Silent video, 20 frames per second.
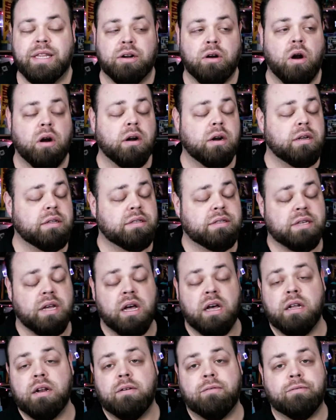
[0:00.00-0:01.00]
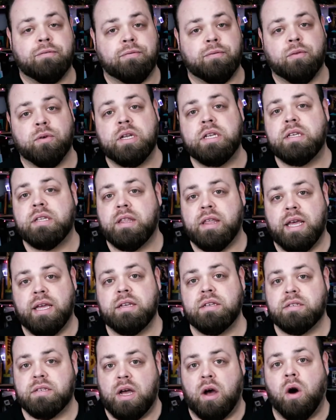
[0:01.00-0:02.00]
There are a ton of free
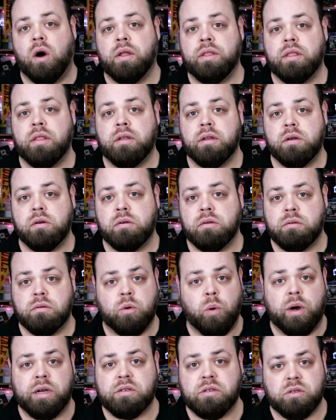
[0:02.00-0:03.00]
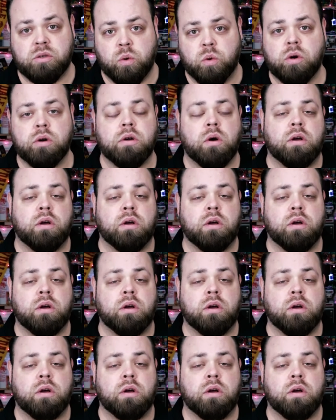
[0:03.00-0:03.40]
things on the Quest store.